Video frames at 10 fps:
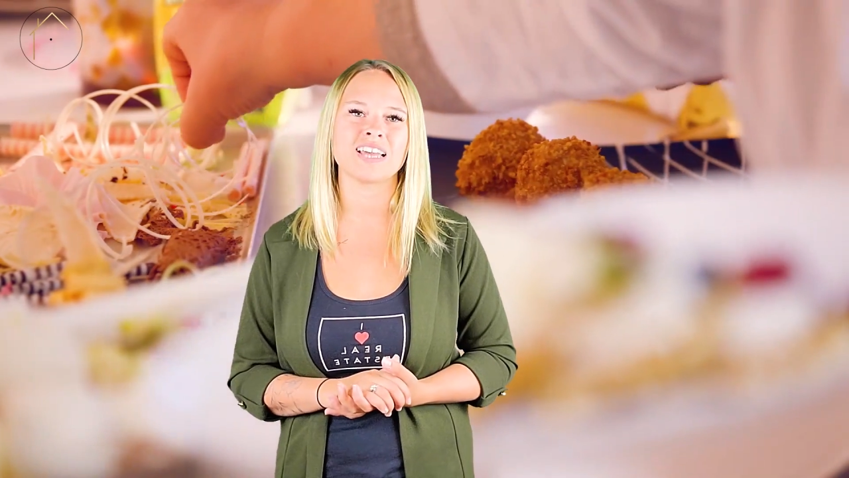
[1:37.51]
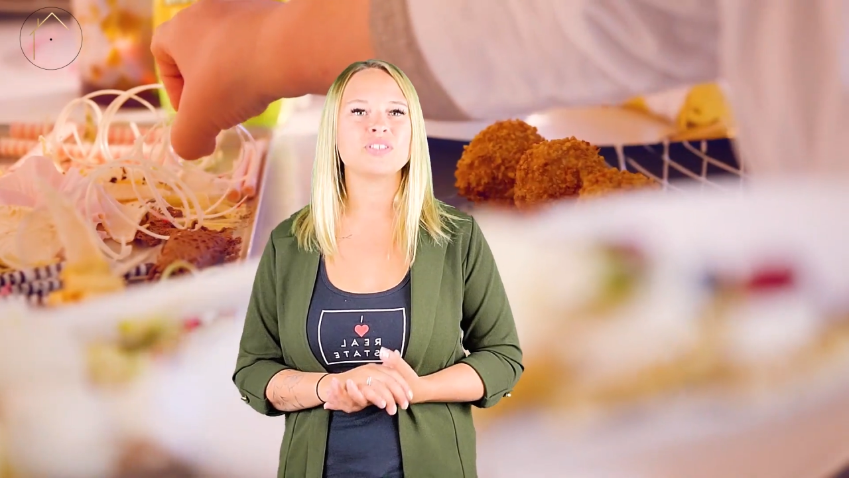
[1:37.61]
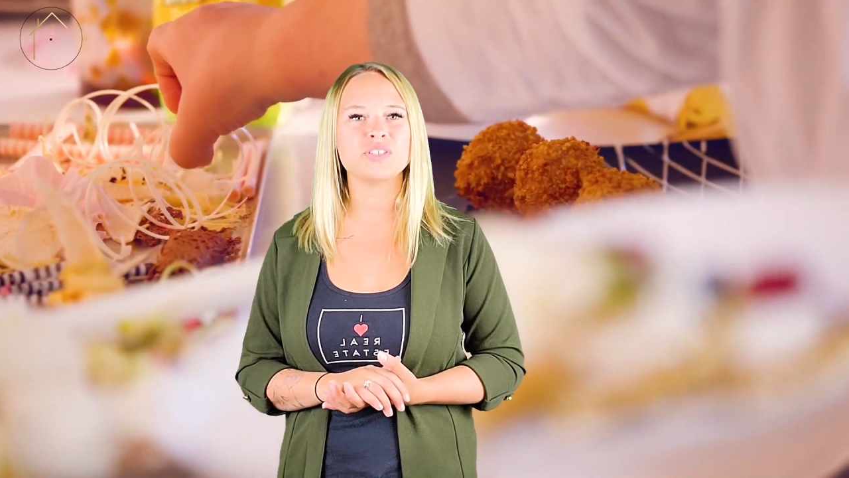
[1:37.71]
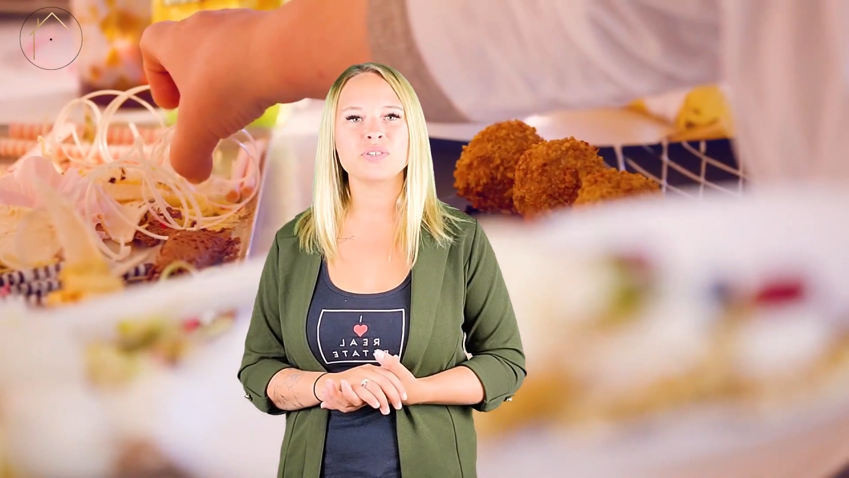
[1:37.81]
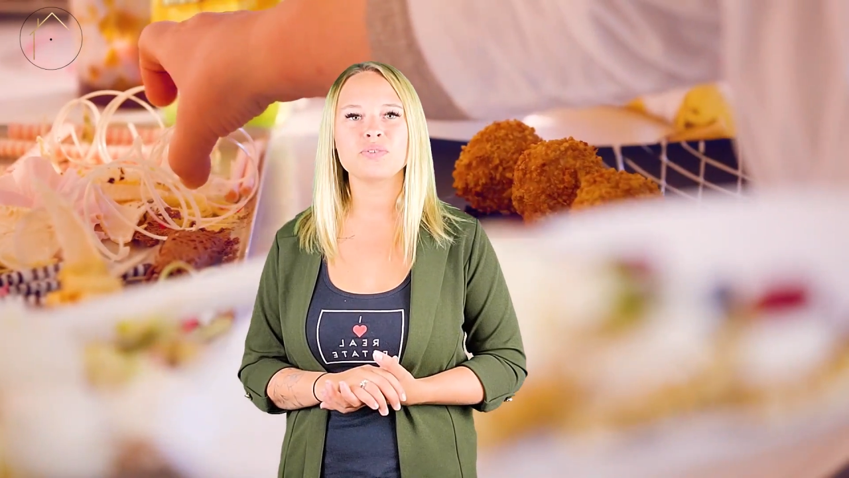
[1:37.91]

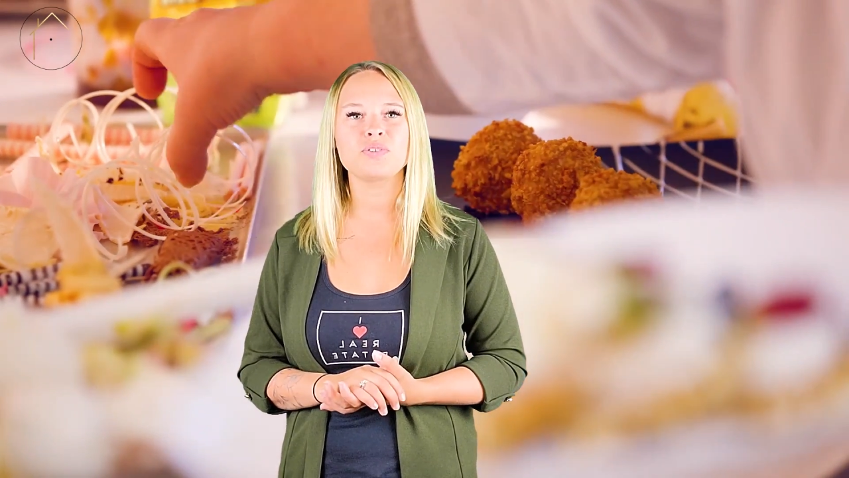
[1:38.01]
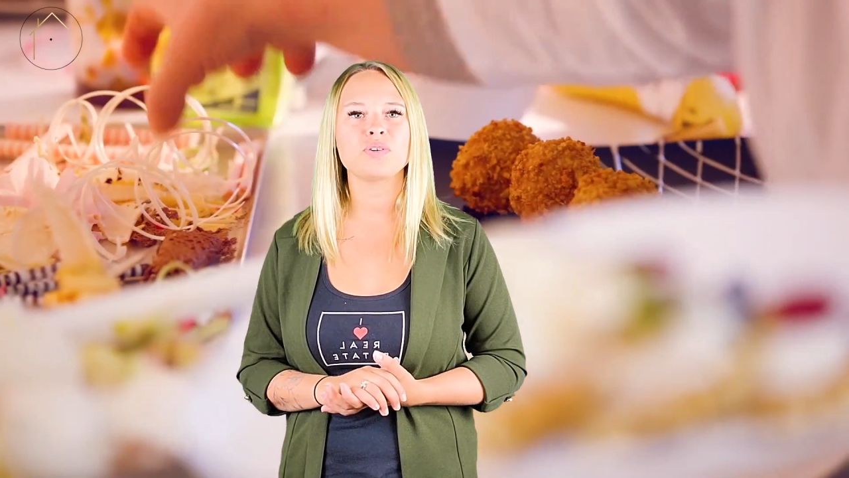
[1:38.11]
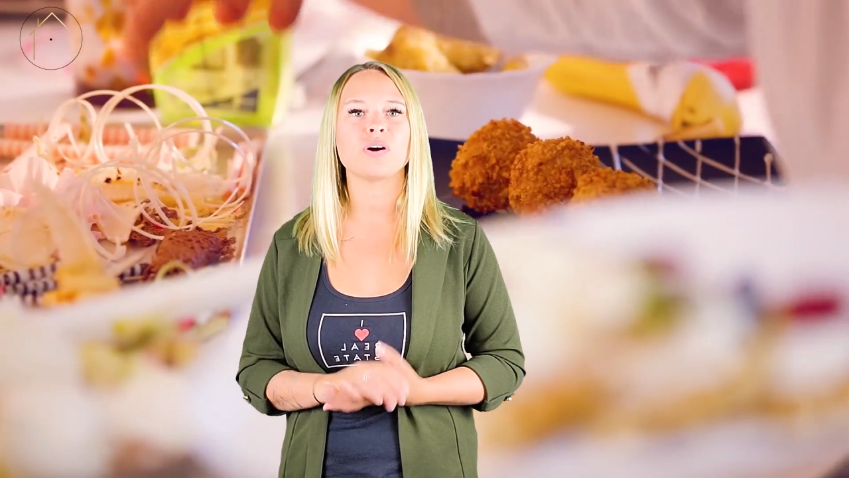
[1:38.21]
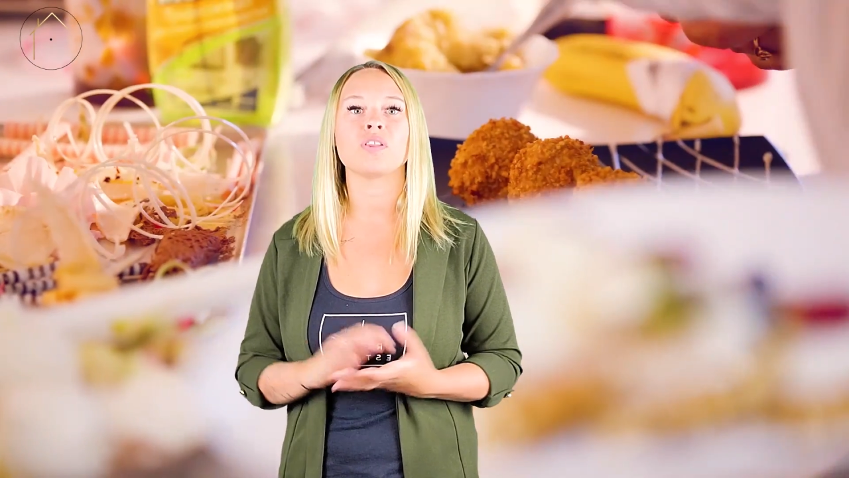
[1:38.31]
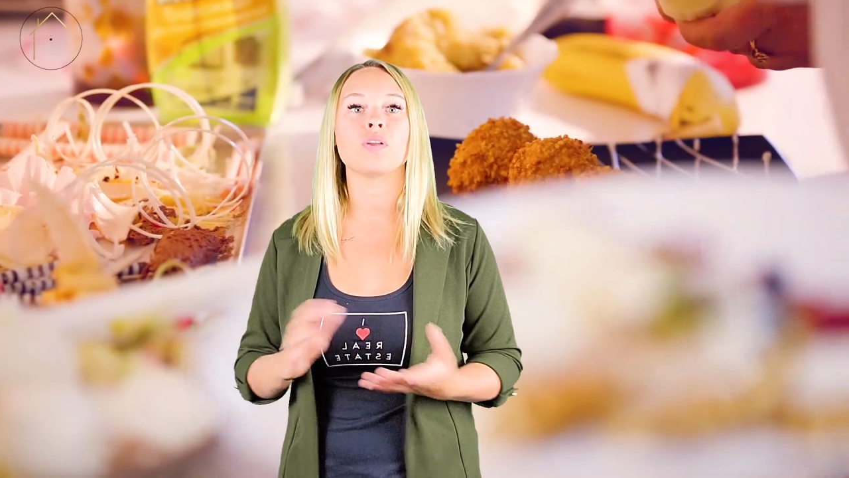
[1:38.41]
due
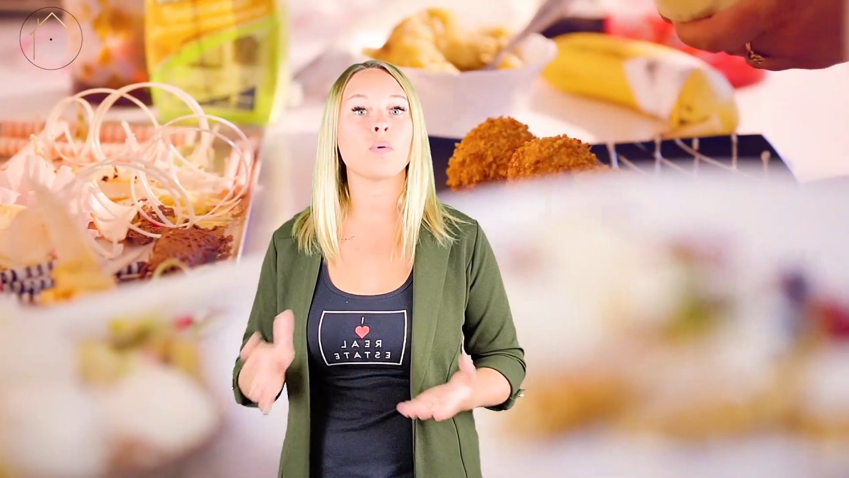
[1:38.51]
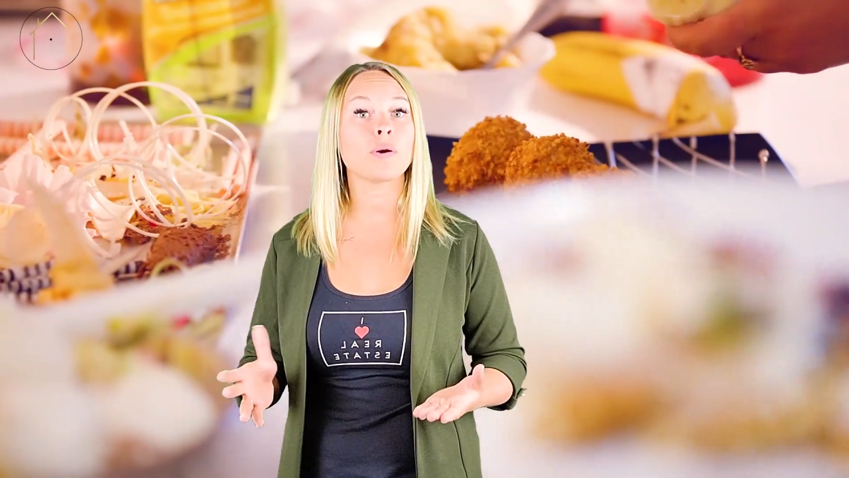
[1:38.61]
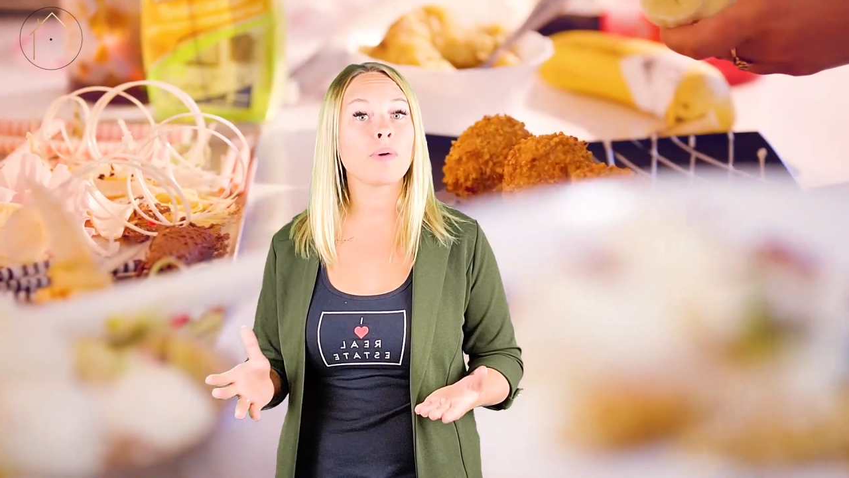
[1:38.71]
to a lower